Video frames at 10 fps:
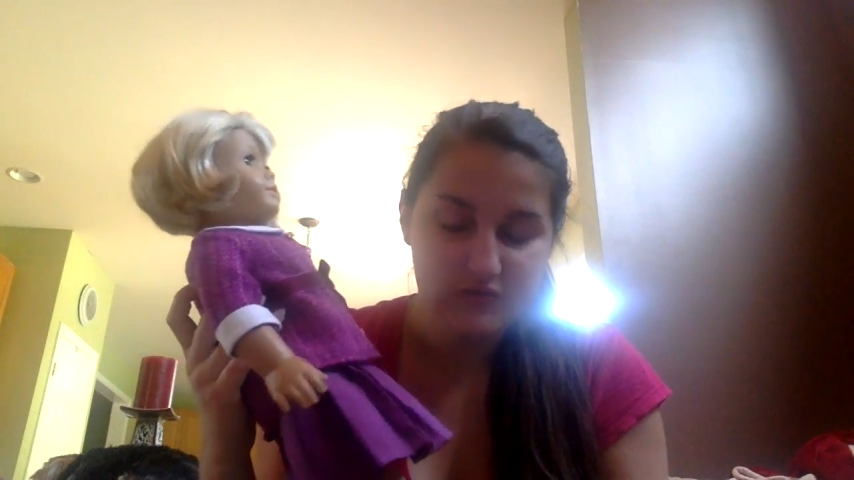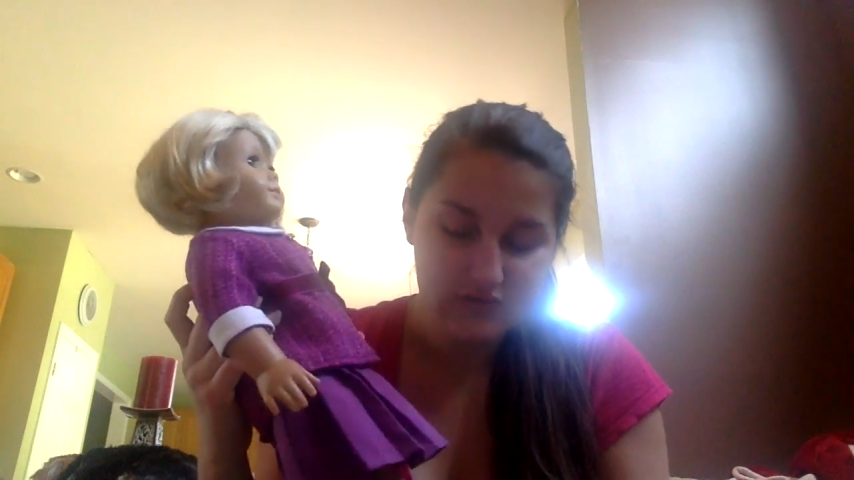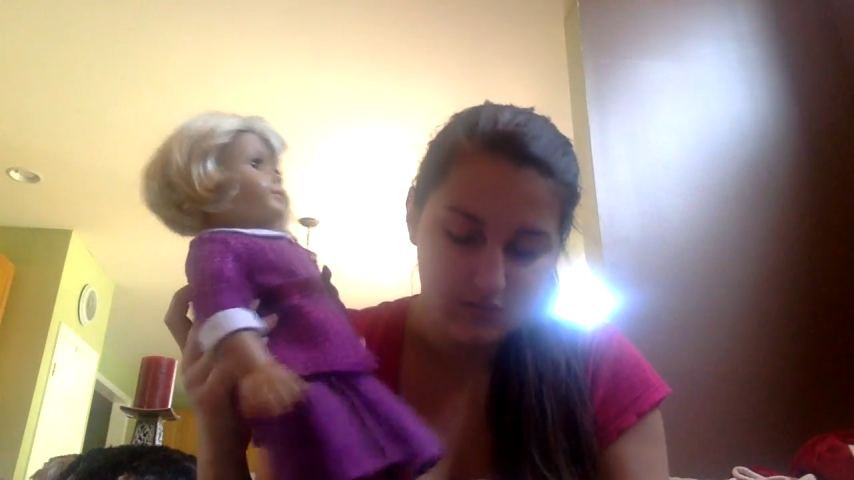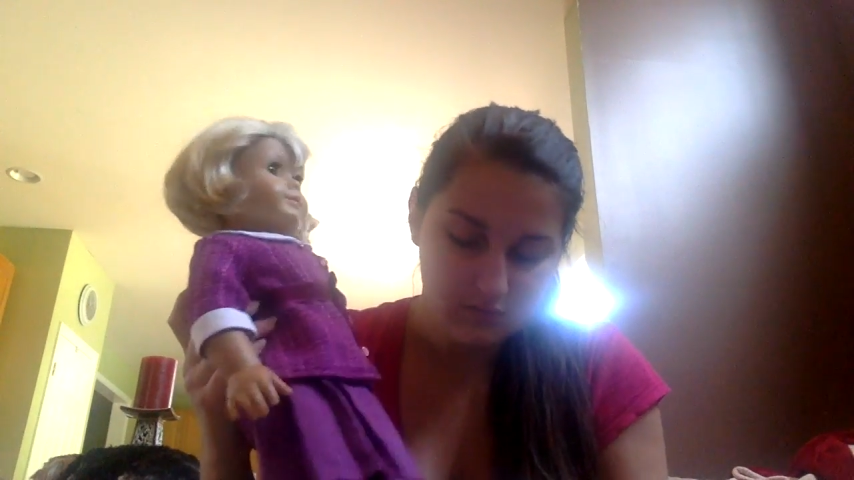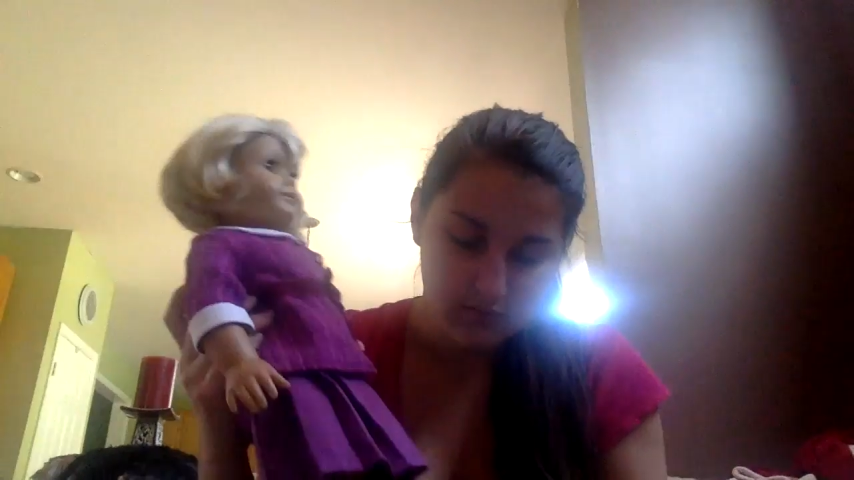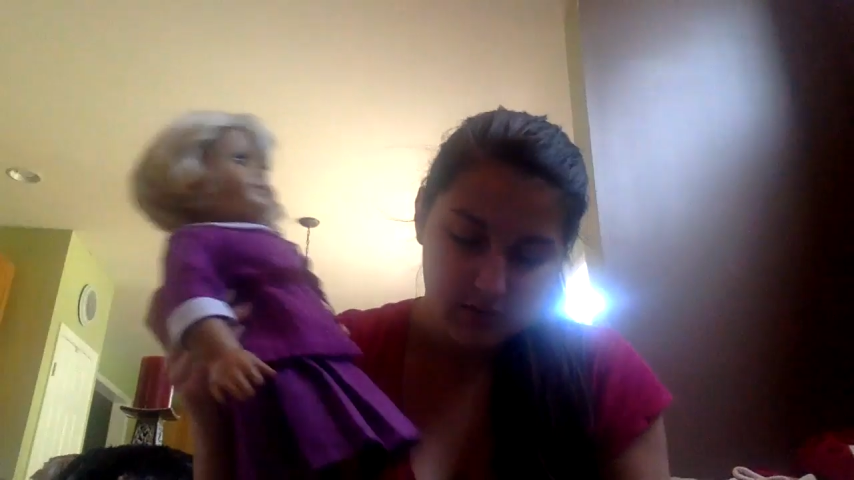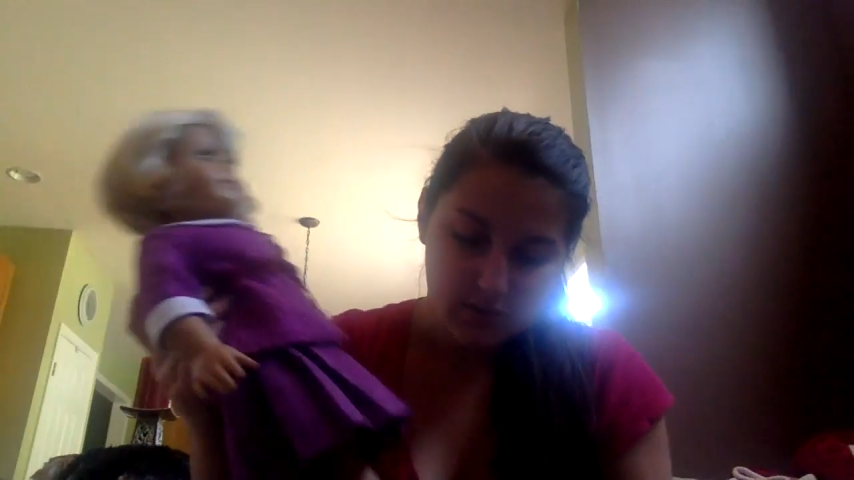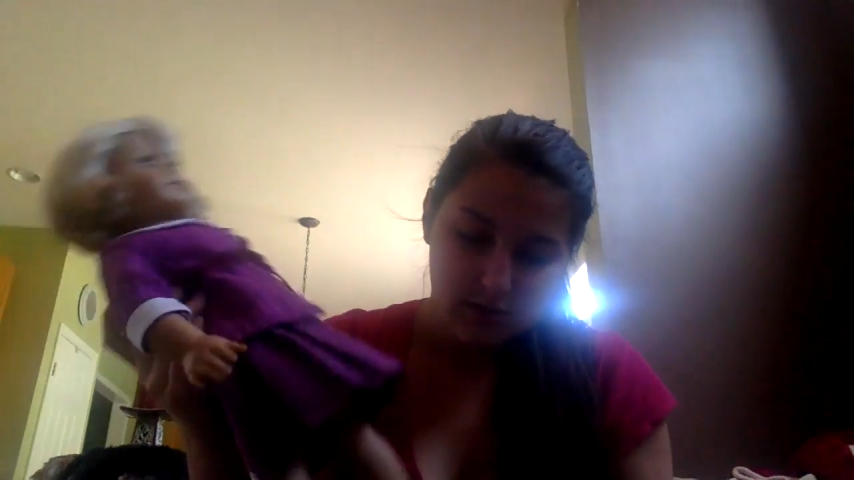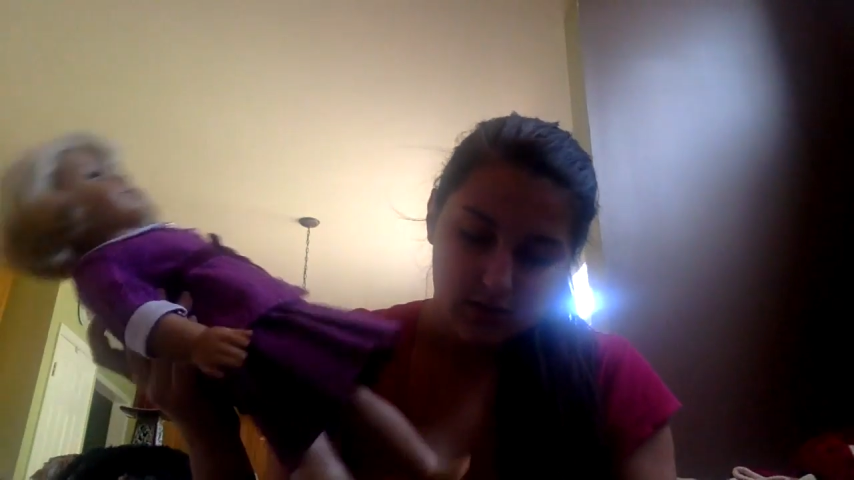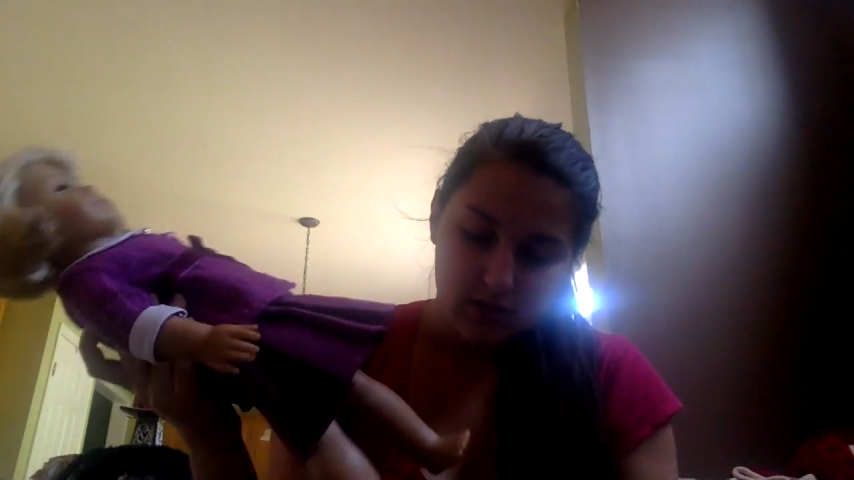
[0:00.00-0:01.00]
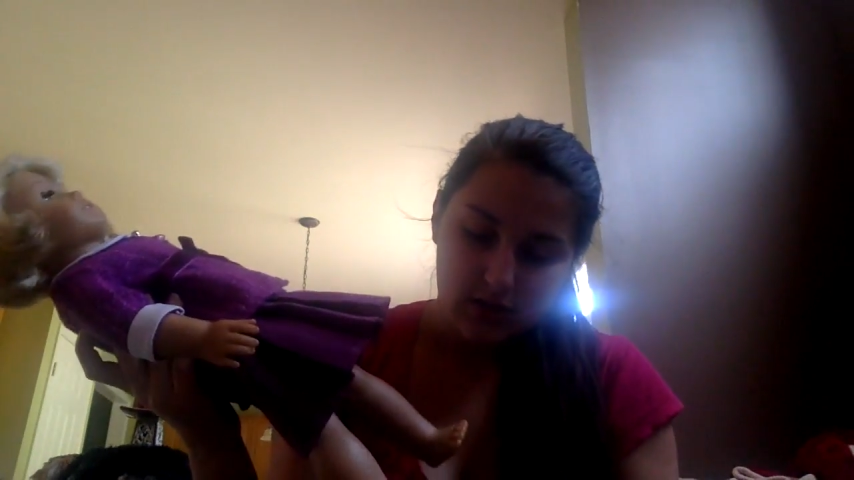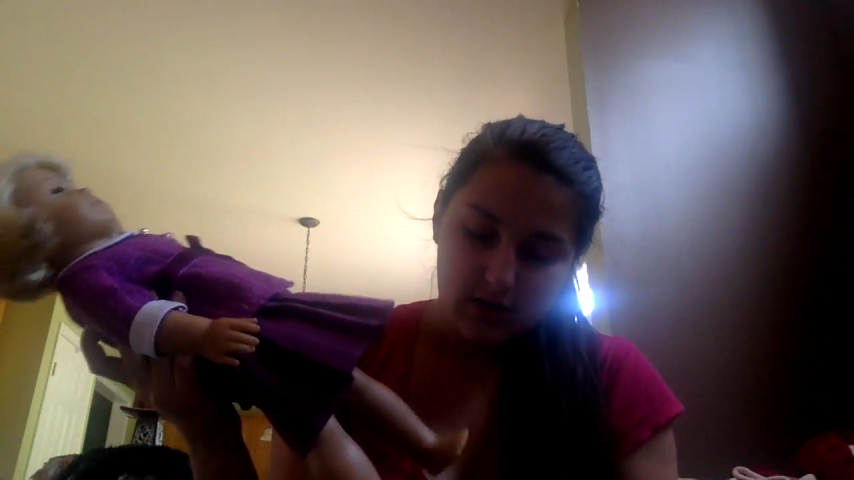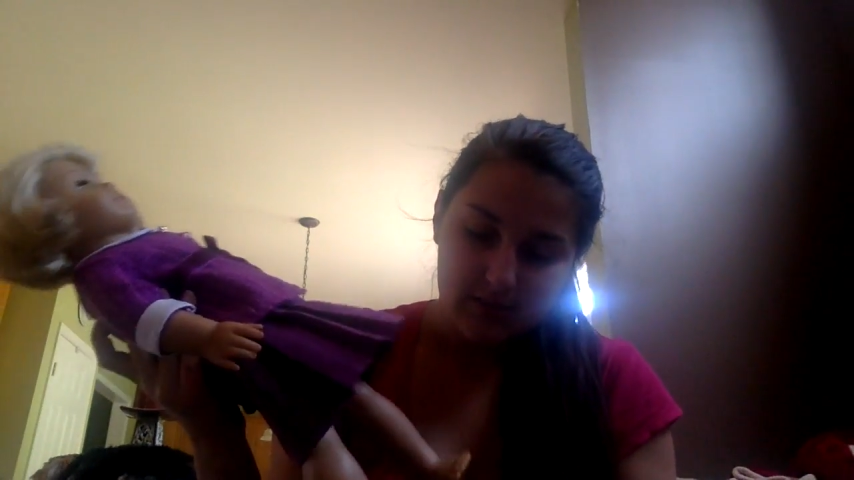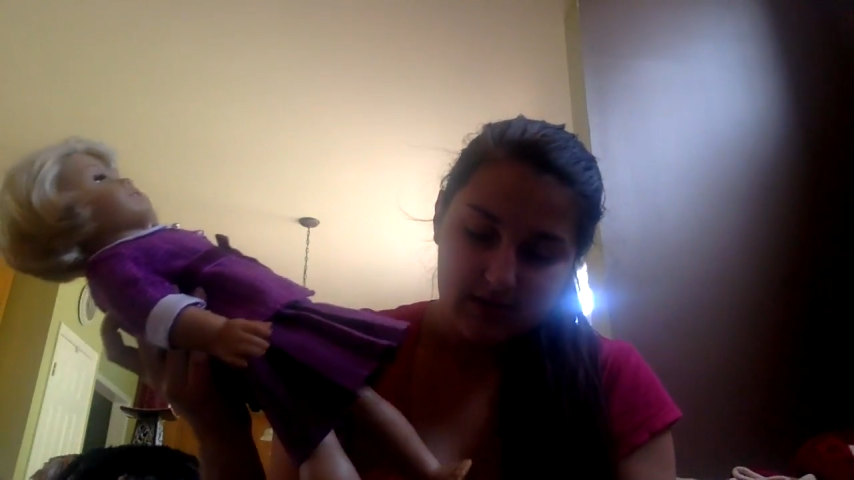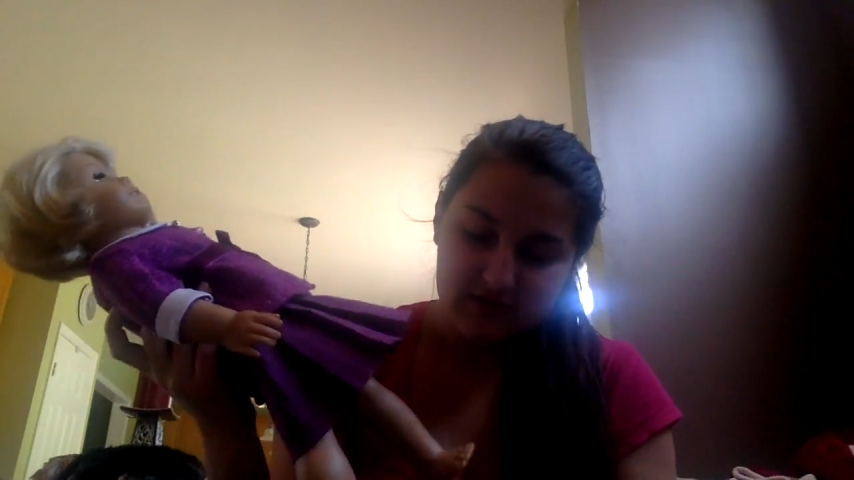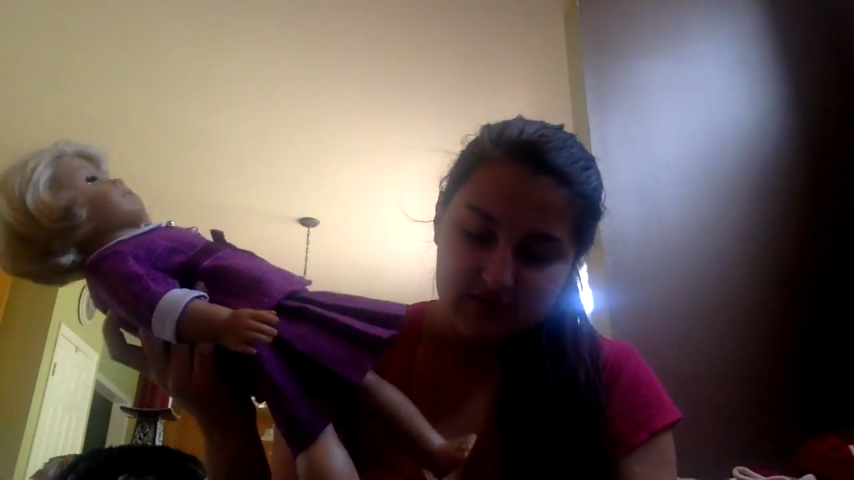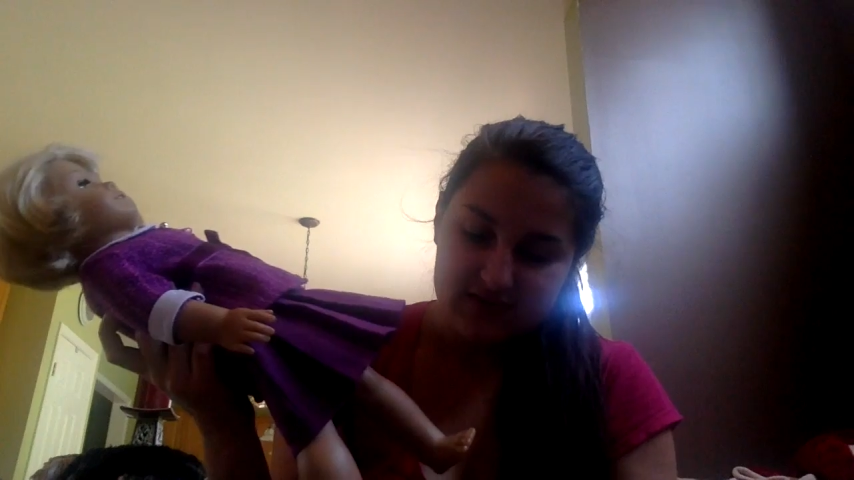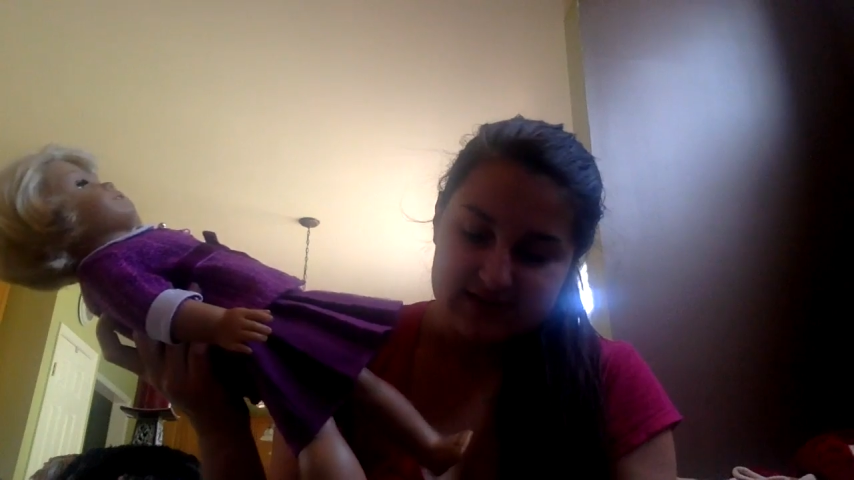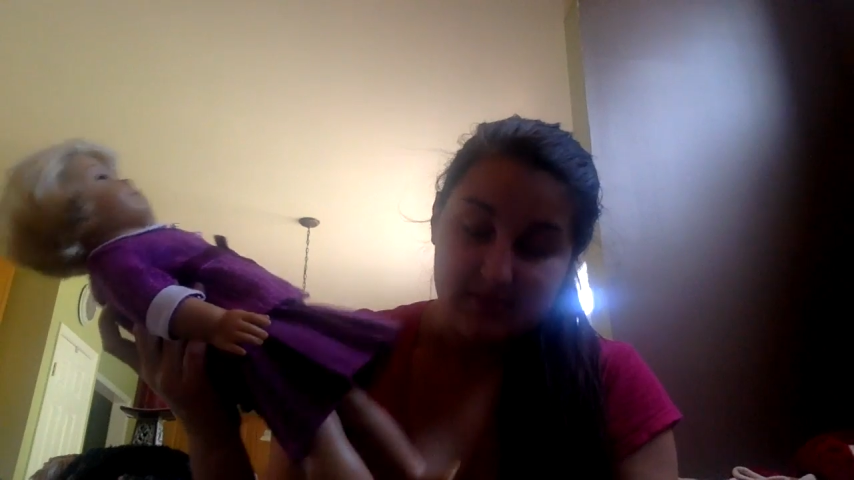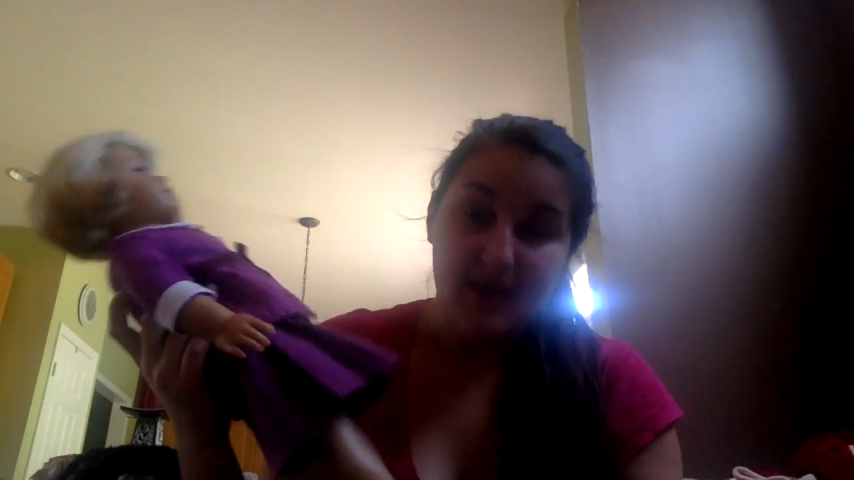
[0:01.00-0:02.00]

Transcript: so I'm going to have to fix them